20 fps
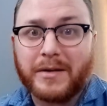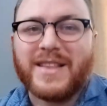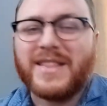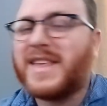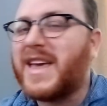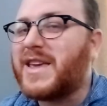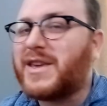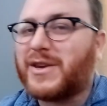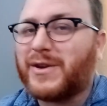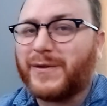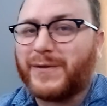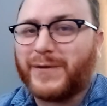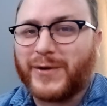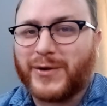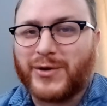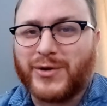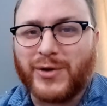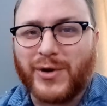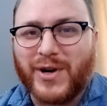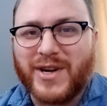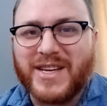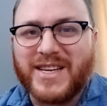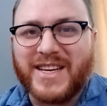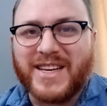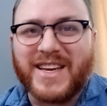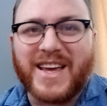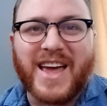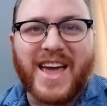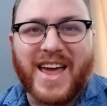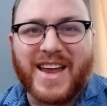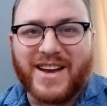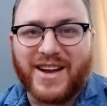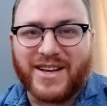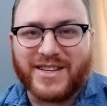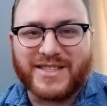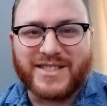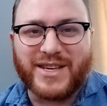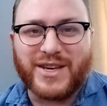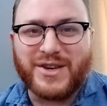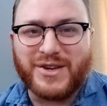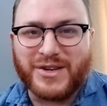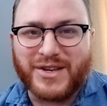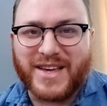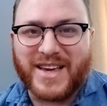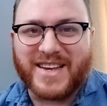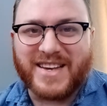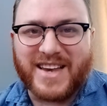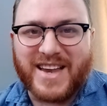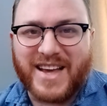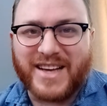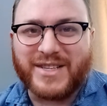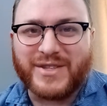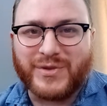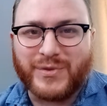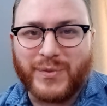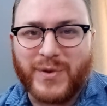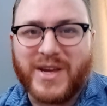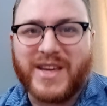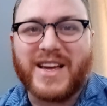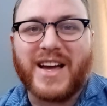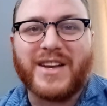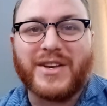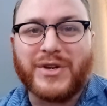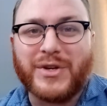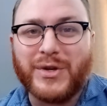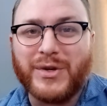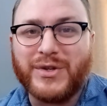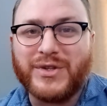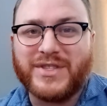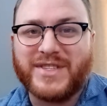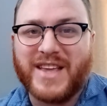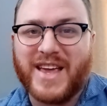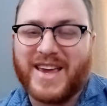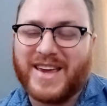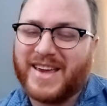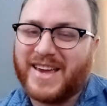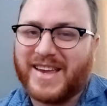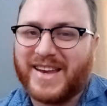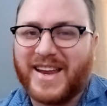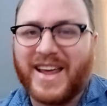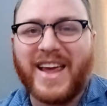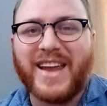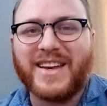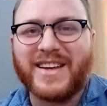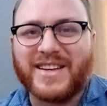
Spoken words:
Thank you for joining, and I'll see you again next week on Tuesday at 8